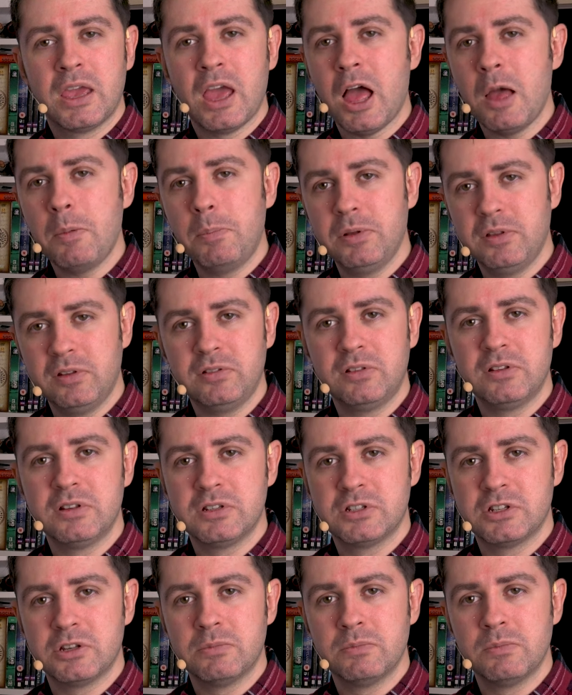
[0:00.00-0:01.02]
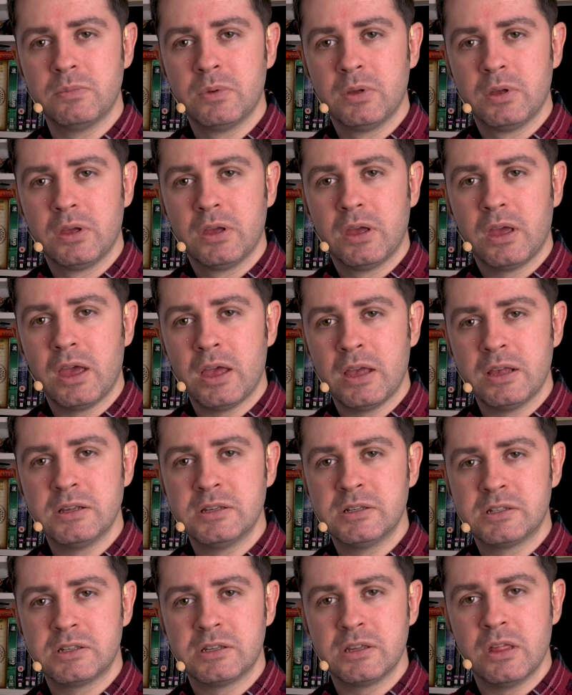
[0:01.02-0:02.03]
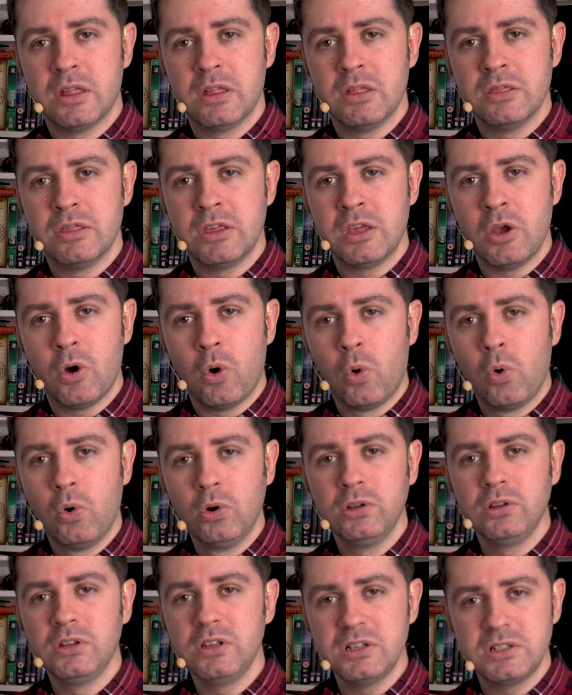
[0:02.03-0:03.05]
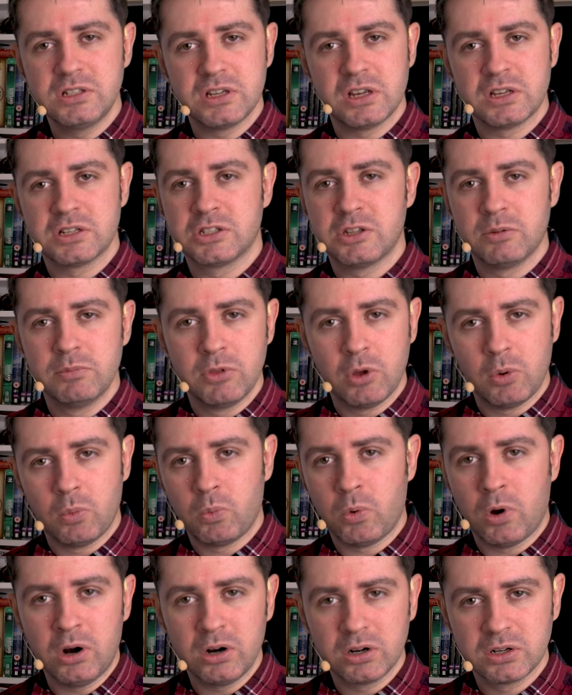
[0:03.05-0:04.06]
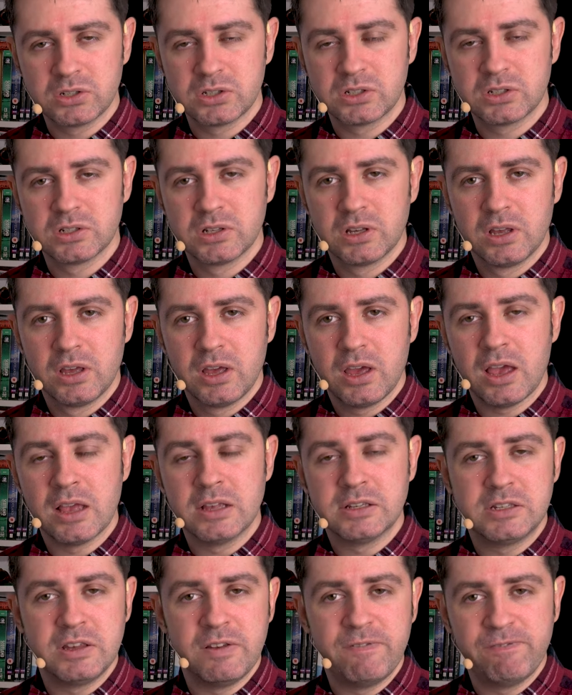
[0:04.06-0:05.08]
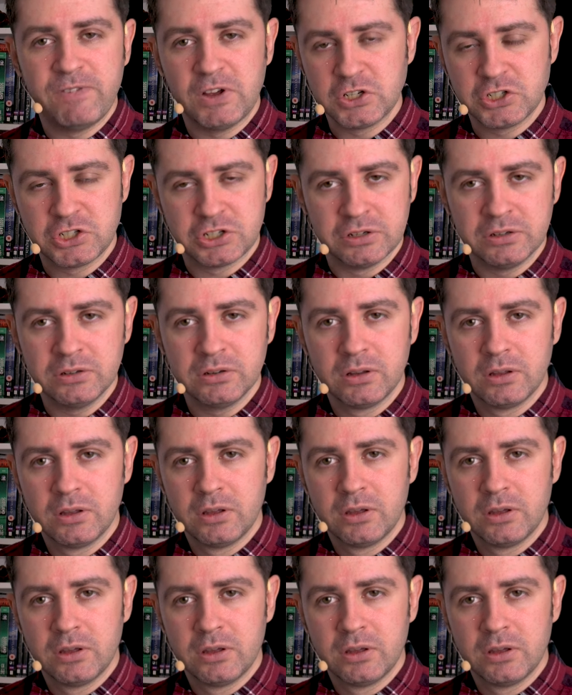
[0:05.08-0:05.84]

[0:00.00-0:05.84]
Capitalism is the only system that works, it's efficient,